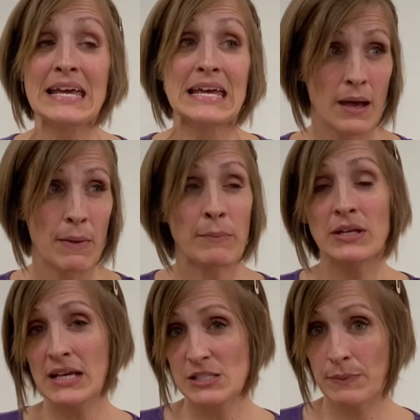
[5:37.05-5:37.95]
I'm going to
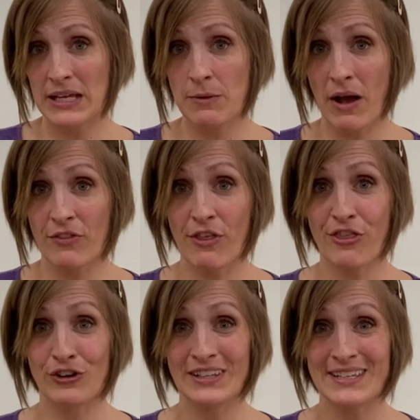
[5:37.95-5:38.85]
explain about the
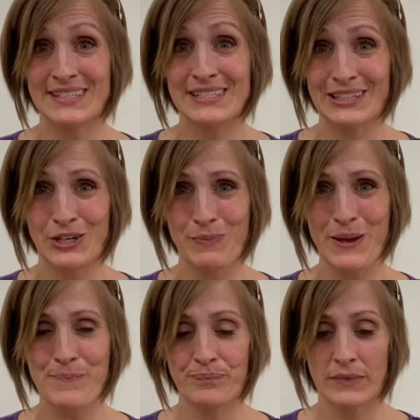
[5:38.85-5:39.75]
30 lessons a little bit.